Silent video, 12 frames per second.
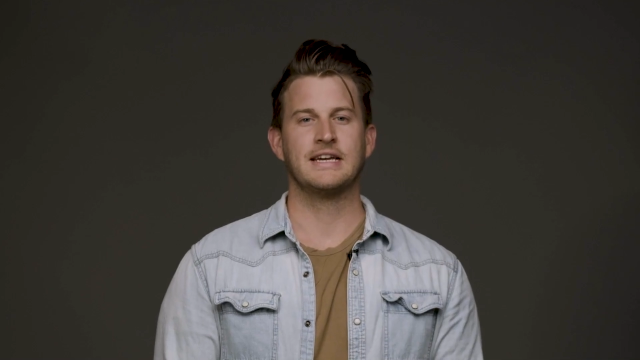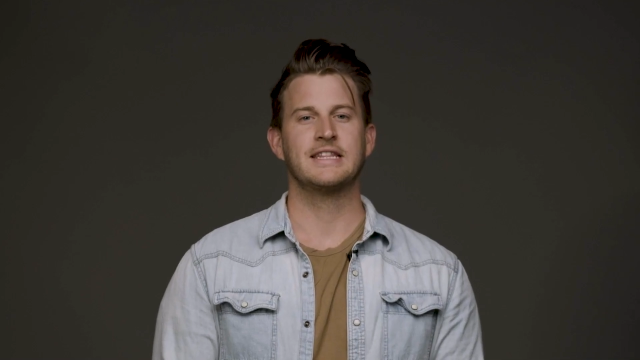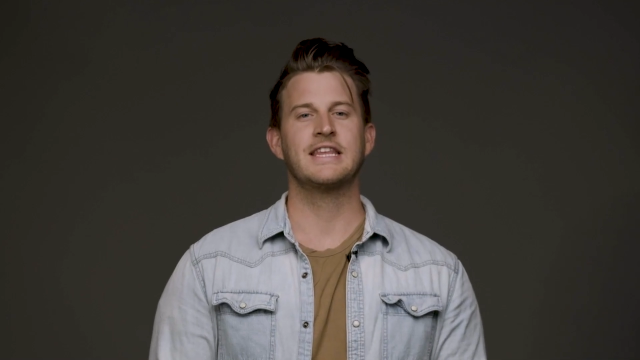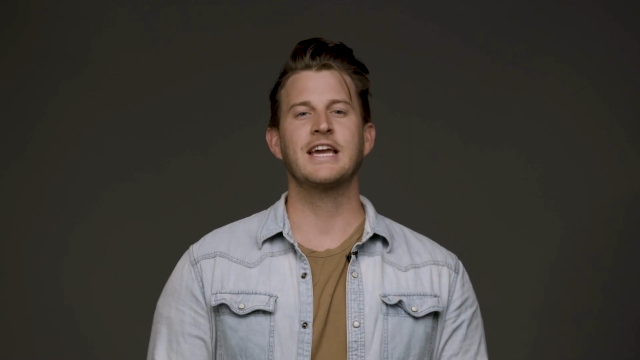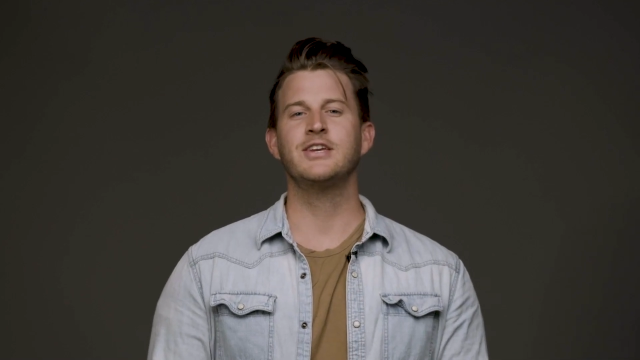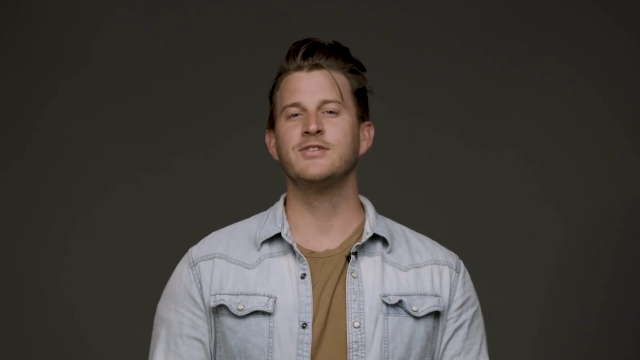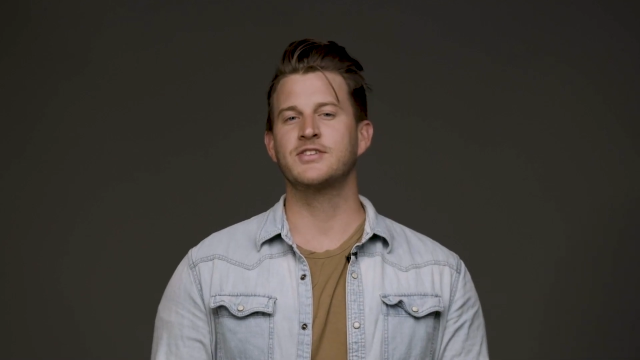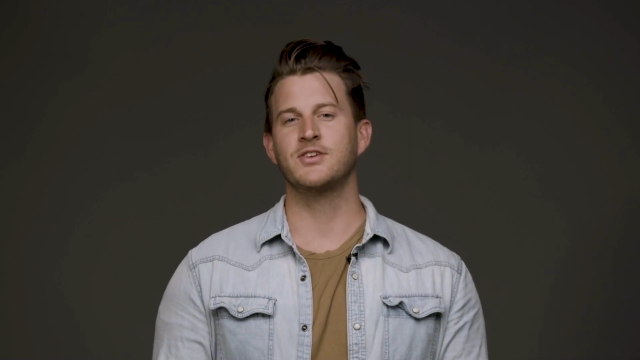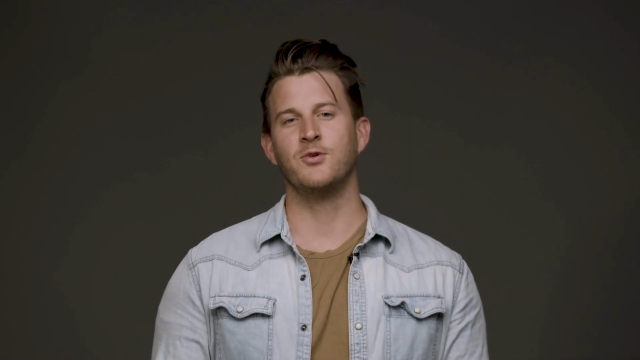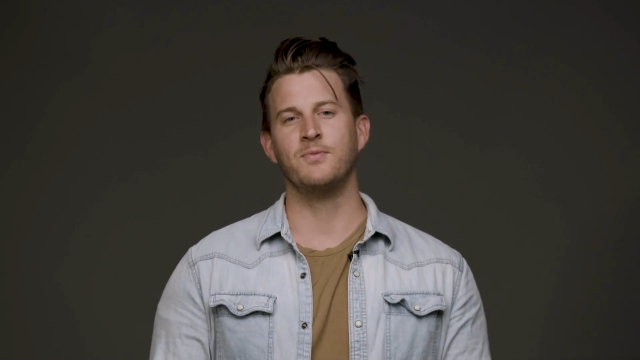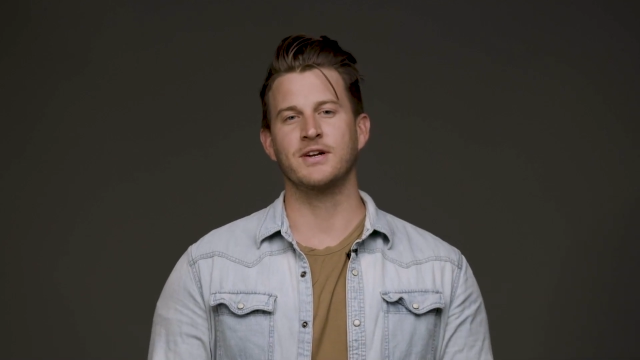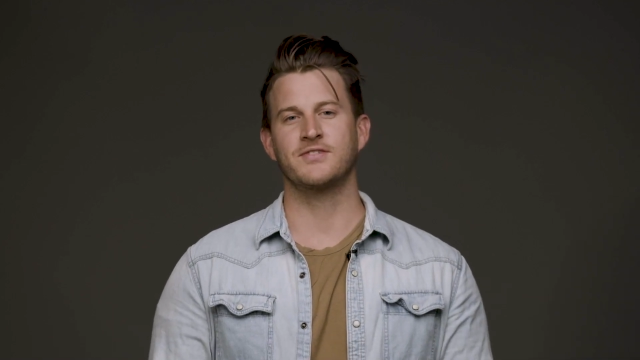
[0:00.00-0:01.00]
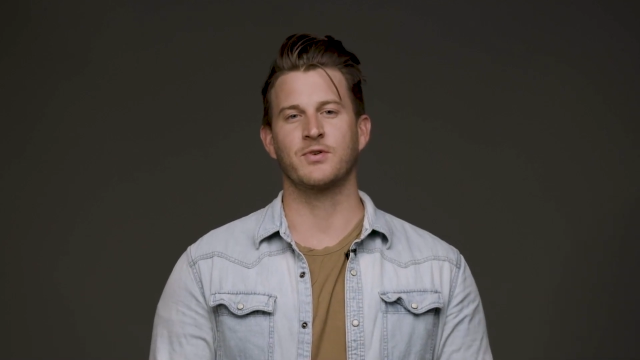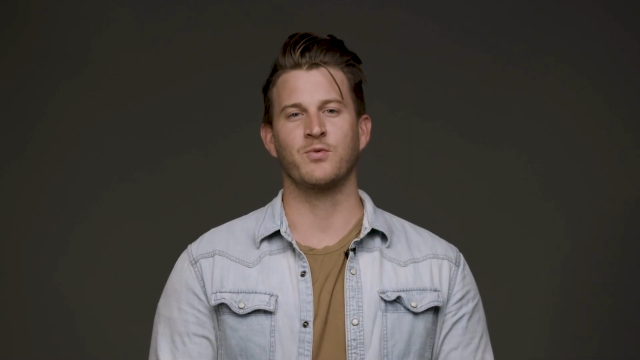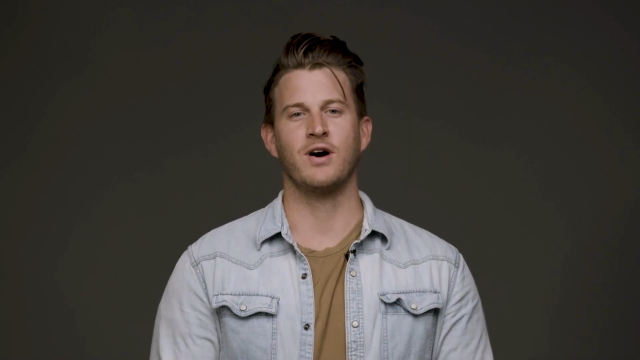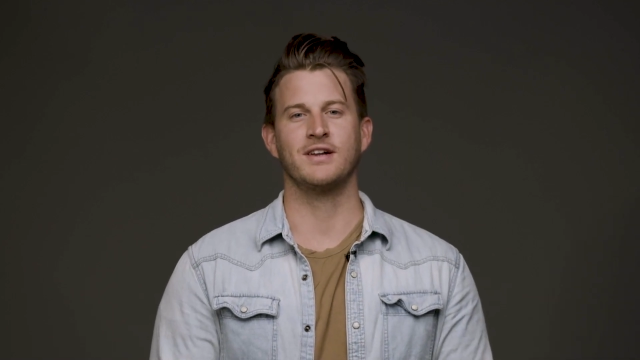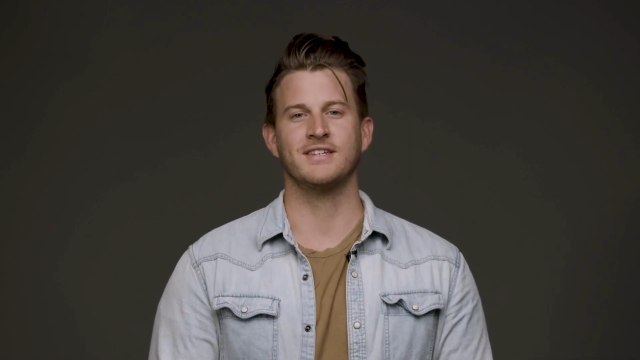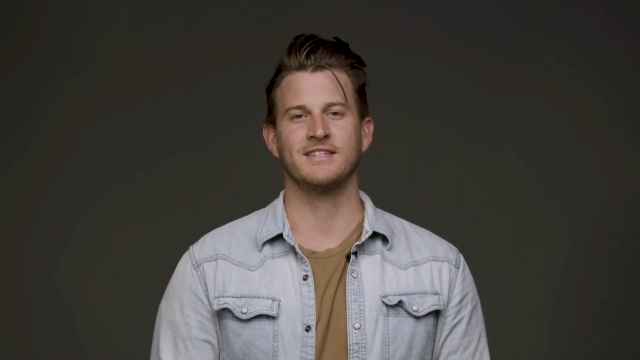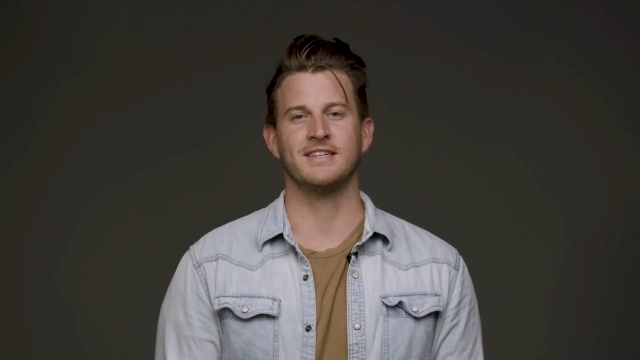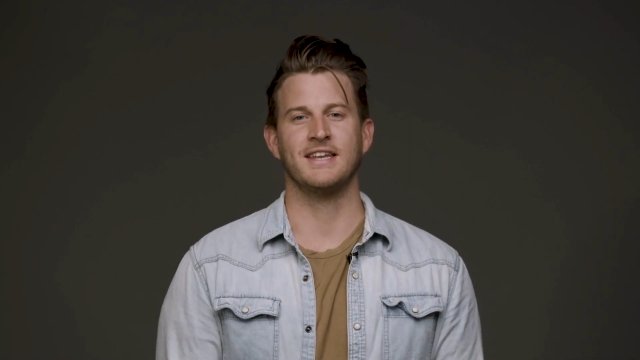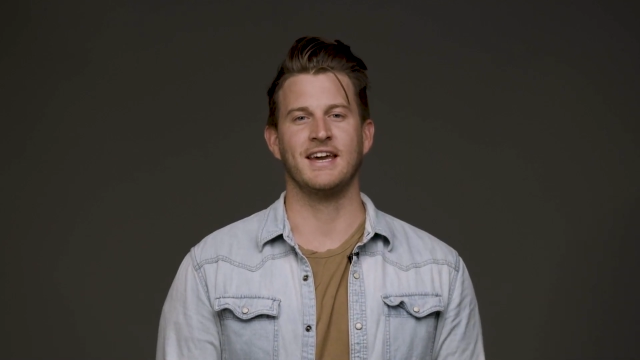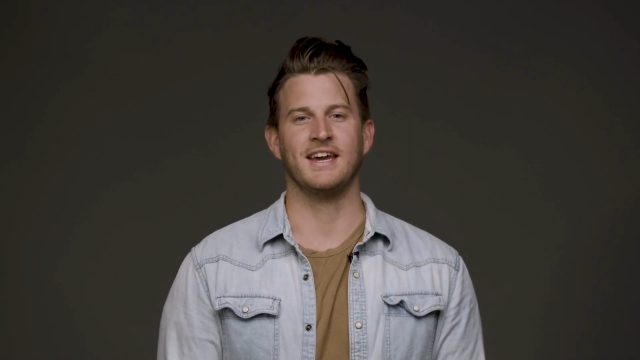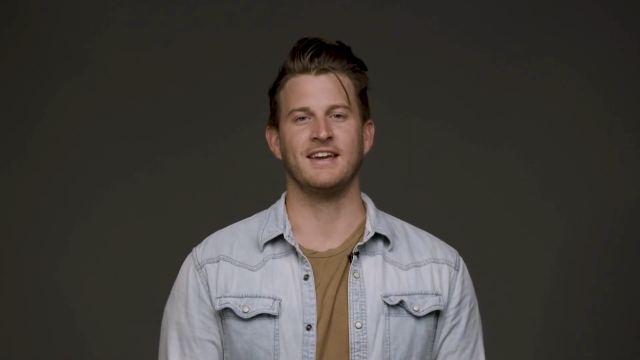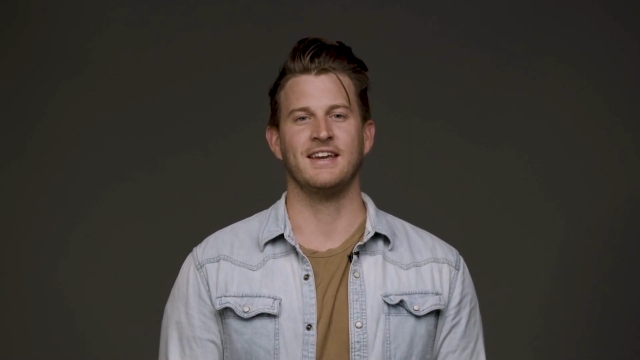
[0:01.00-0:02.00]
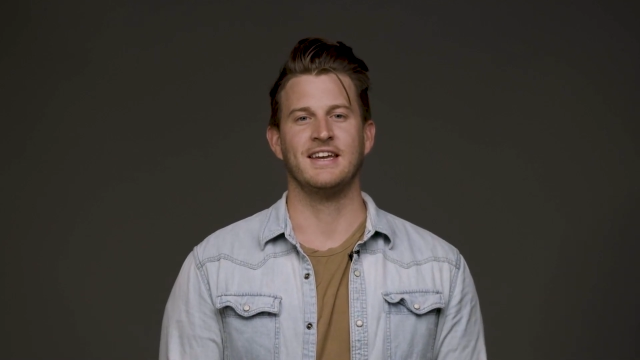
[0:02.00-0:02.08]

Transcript: Thank you so much for watching today.